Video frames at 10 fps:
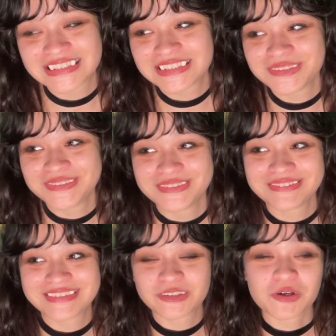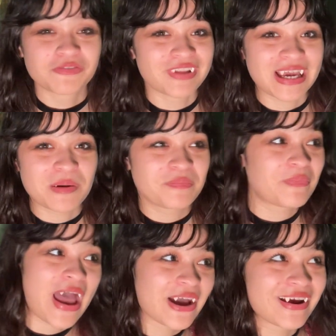to sort of, like,
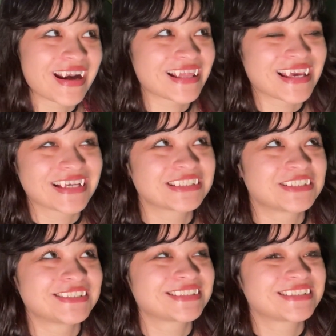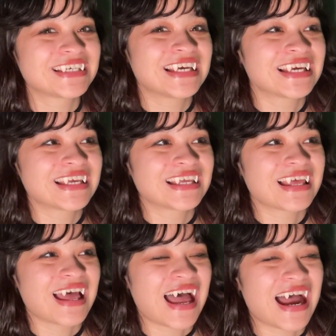brag or anything, it's just,
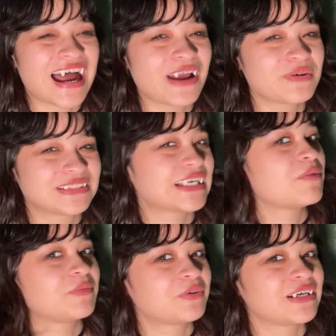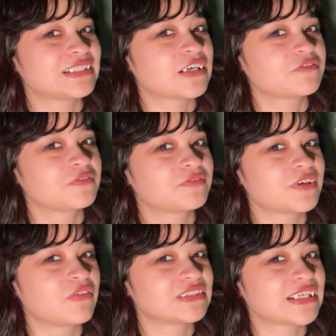I would say I'm a pretty tough
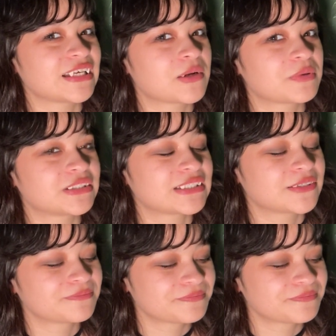and resilient person.